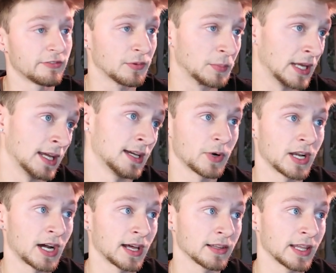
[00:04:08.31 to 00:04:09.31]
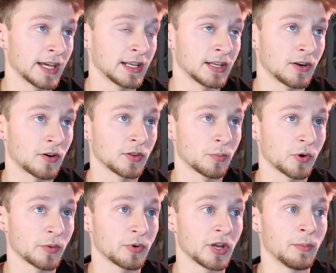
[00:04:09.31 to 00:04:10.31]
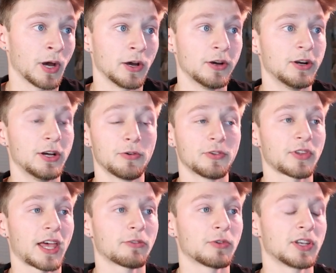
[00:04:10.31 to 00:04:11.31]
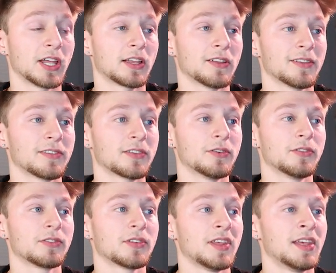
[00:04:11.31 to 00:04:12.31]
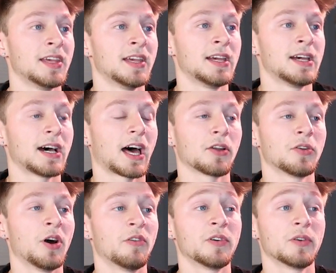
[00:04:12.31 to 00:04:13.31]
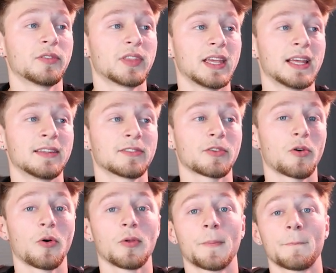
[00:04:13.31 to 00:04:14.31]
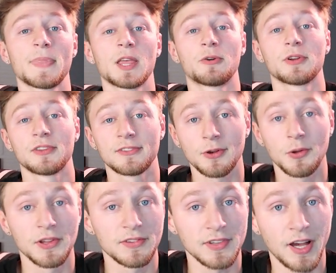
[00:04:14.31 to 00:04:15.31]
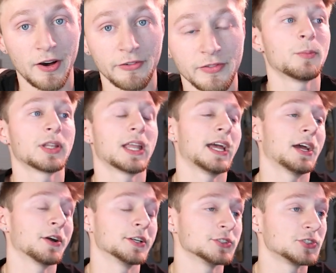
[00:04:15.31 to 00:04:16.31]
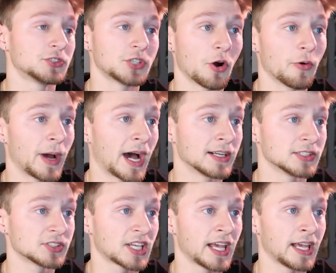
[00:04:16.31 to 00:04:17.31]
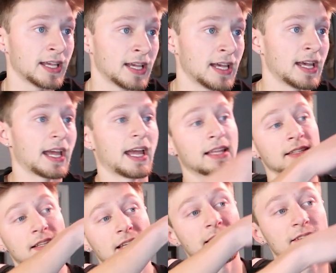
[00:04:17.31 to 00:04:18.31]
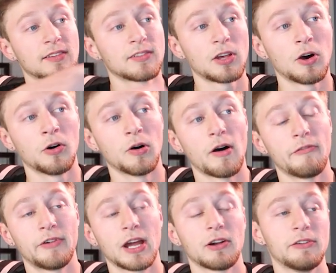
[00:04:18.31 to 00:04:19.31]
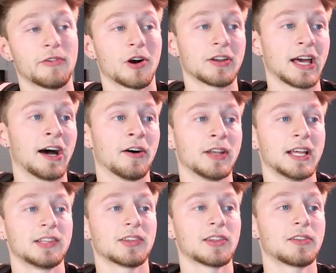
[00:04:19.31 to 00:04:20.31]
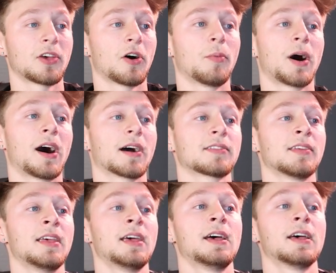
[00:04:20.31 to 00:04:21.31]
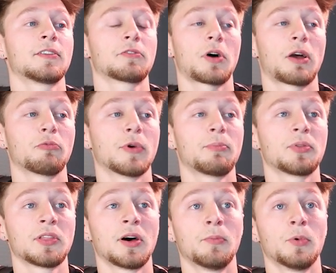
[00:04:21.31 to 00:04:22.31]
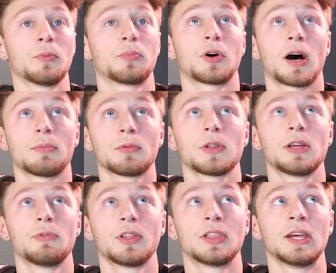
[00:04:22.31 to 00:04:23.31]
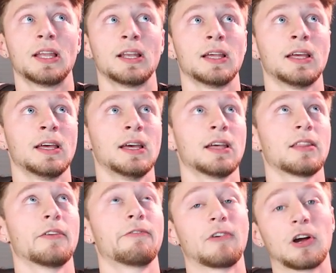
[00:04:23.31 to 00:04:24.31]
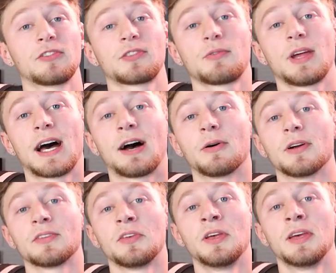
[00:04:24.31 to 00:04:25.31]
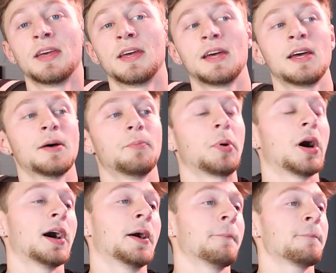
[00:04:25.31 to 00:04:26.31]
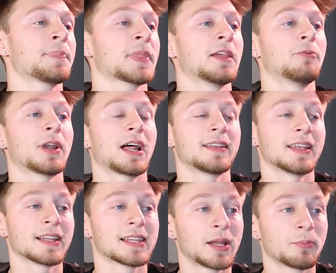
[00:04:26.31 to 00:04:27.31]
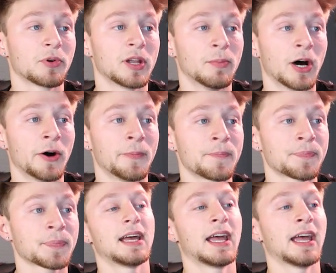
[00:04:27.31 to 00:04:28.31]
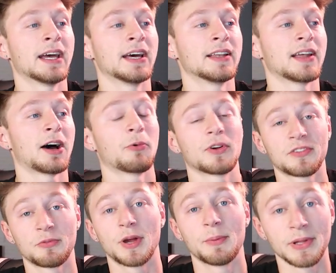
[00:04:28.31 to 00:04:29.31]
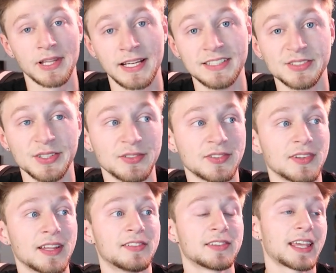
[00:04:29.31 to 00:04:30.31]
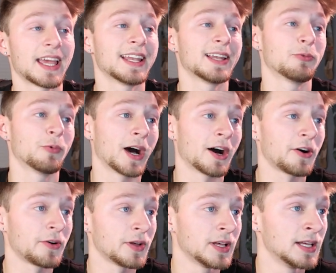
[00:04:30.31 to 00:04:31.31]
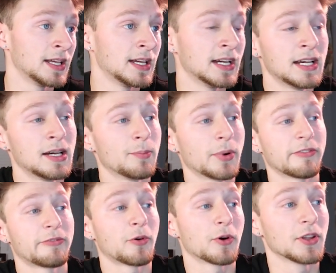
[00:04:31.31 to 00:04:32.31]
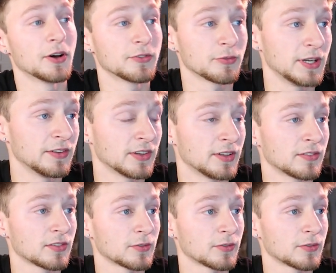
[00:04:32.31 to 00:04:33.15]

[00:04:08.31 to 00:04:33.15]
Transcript: for me when I landed on the board Primo. It was like ridiculous. It was, I don't know if it was the insole or the sole itself, but they hurt so bad to skate. And the laces go very far down into the toe box, so I ripped them probably within the first 3 hours. But when I didn't land Primo and I wasn't ripping laces, they skated well, but for those reasons,